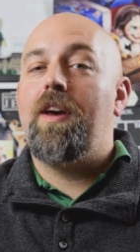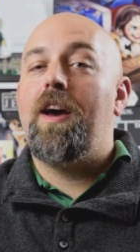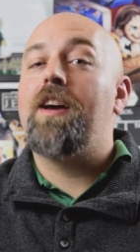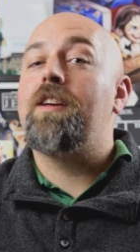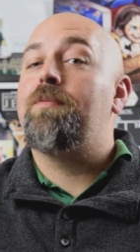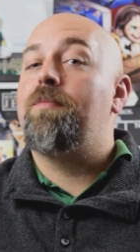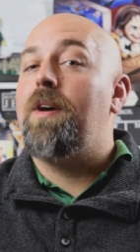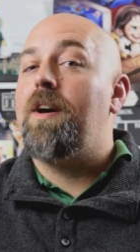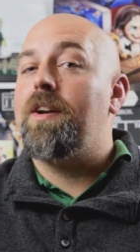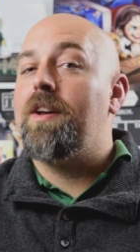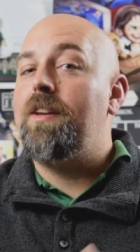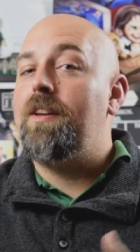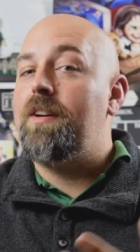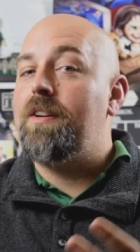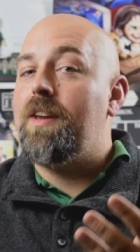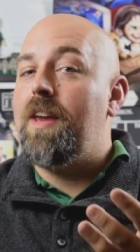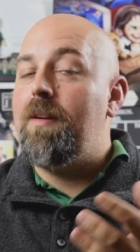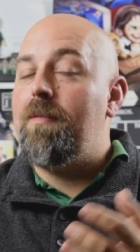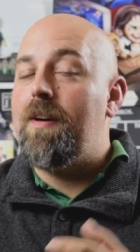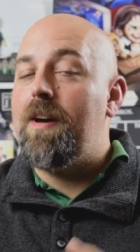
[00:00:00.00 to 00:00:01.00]
Ex Machina
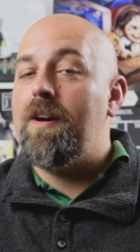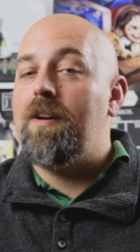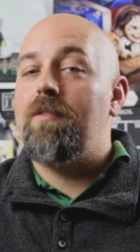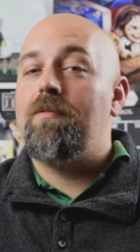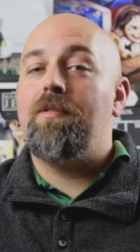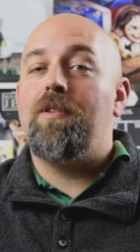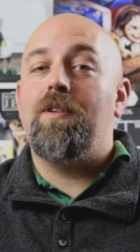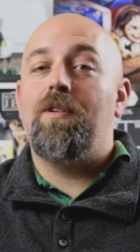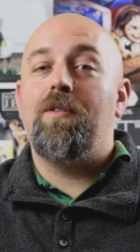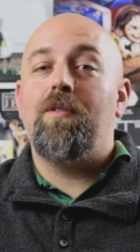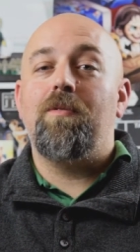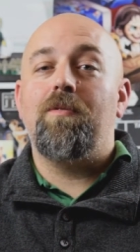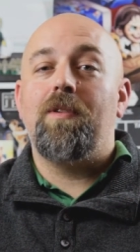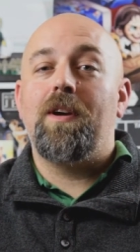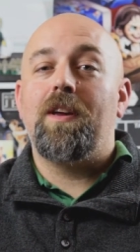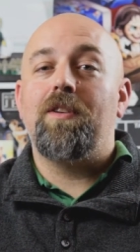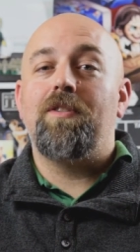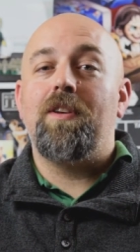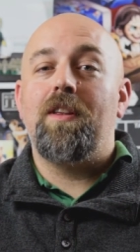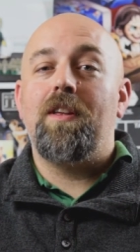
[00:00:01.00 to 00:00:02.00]
came out, you know,
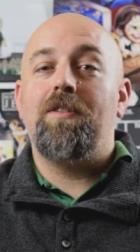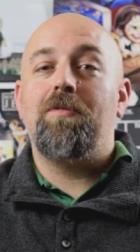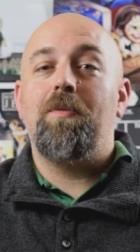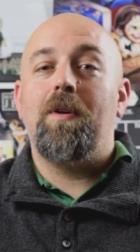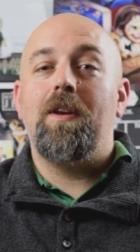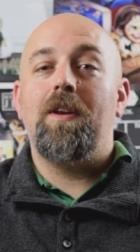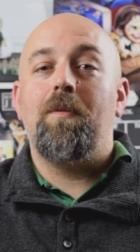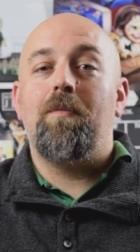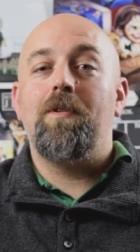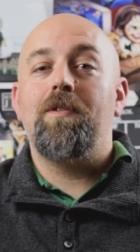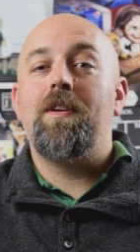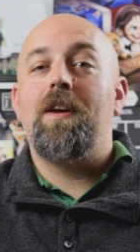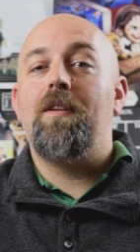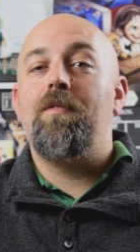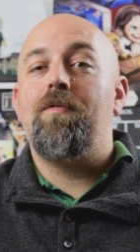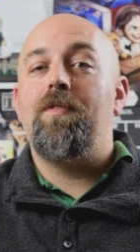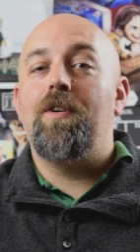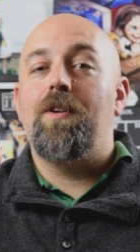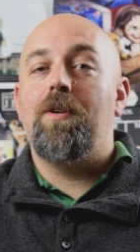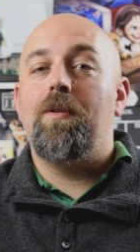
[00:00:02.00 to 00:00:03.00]
like I said, that's my number 10
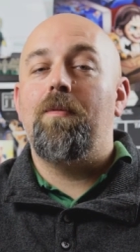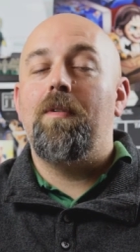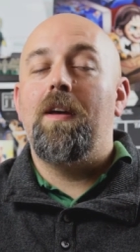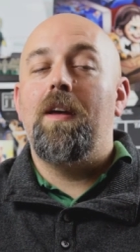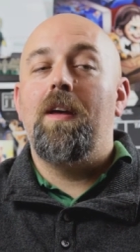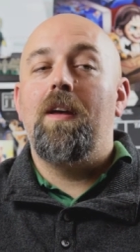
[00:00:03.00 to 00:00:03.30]
film.